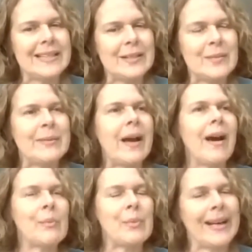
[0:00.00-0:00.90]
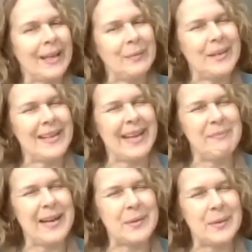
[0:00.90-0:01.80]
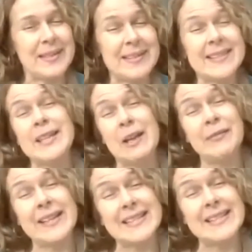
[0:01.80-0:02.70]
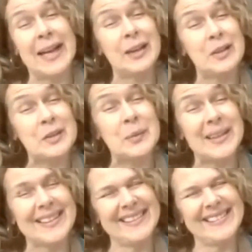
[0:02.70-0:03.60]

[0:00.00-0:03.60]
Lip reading: It was a bit heartbreaking when you get a bad one, so it's lovely to get a good one.